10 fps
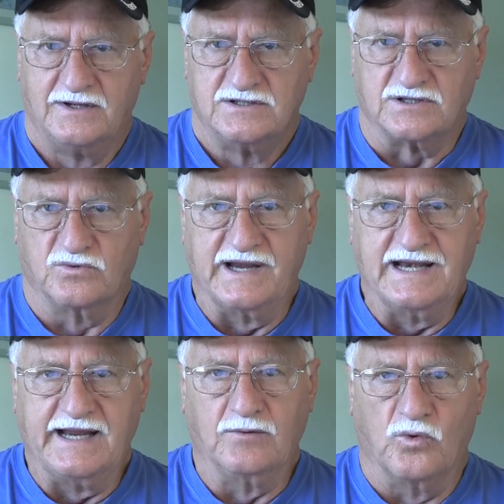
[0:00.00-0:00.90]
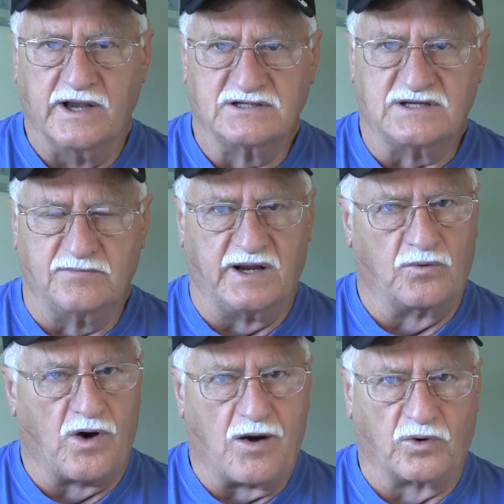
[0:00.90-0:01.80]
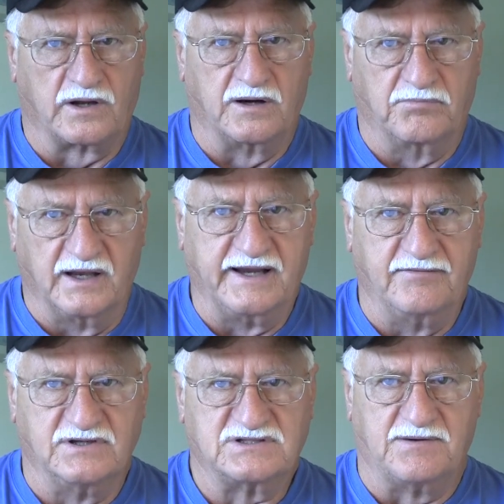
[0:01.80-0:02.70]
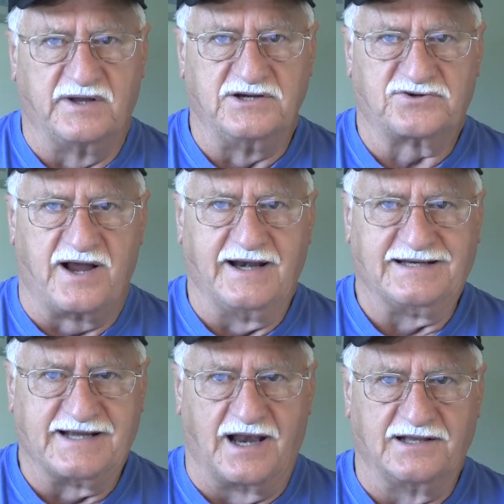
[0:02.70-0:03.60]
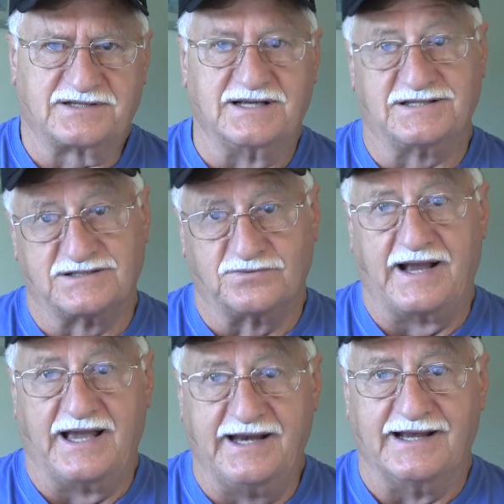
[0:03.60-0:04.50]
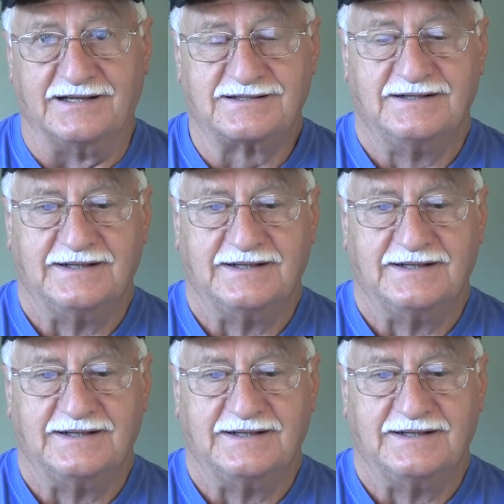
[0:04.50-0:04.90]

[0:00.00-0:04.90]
So we need wisdom in what we're going to believe when somebody's trying to tell us this is the way it is.